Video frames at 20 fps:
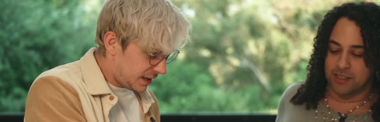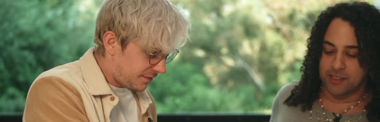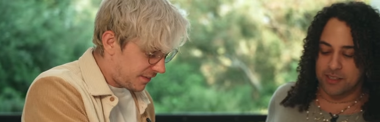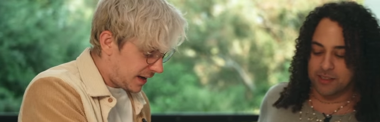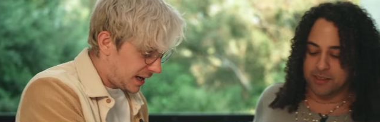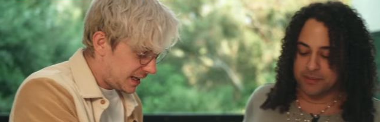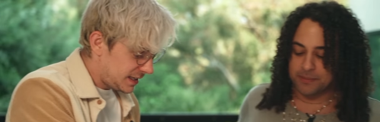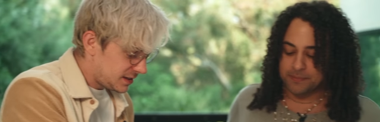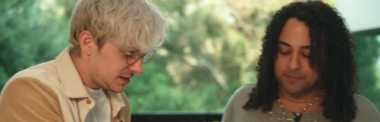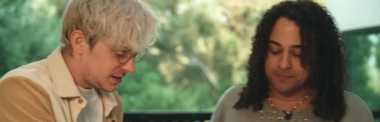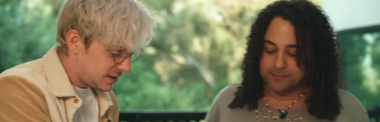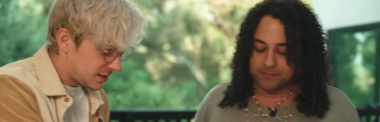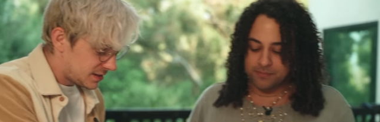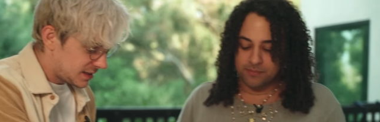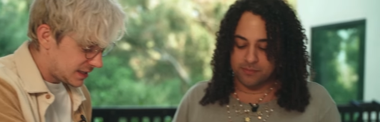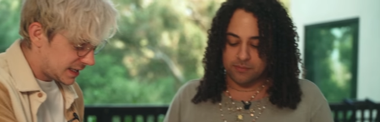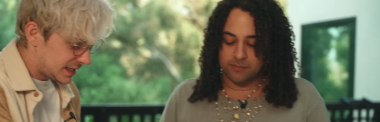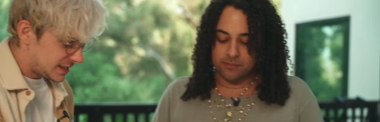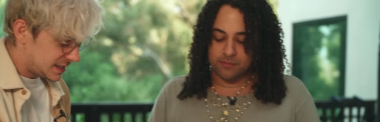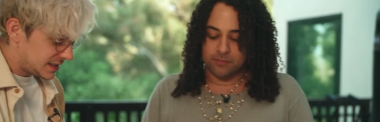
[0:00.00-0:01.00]
Speaker 1: If I
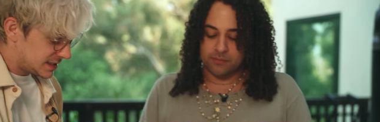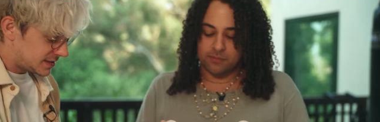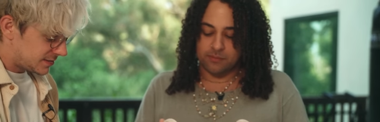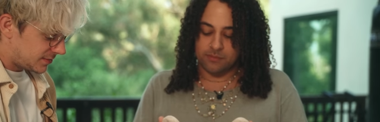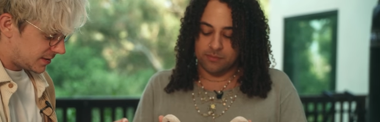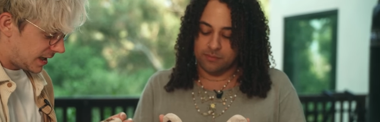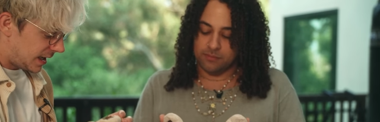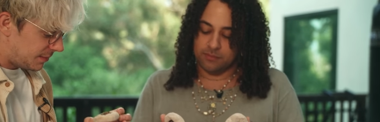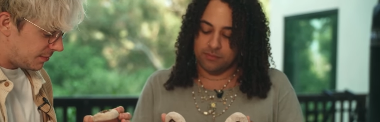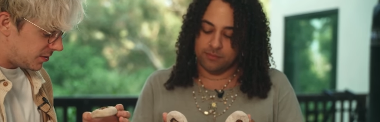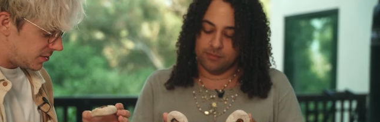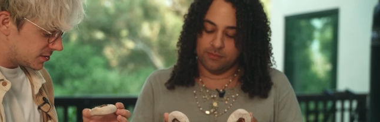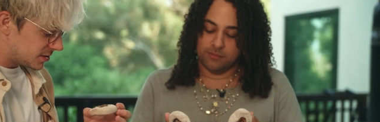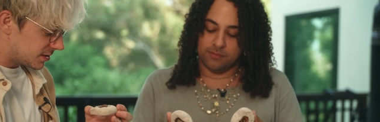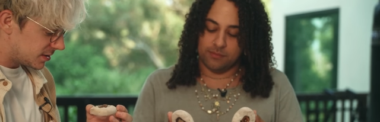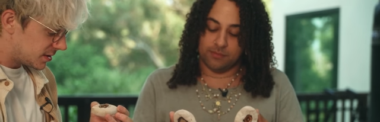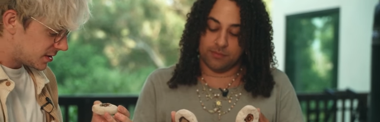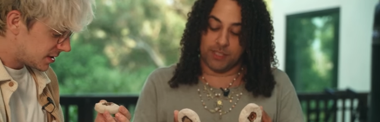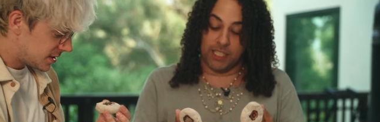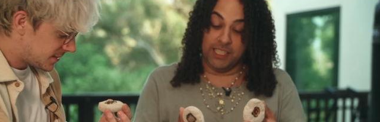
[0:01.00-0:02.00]
look like this when I'm
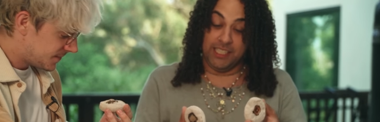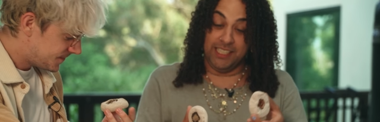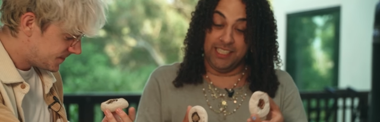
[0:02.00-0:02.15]
older.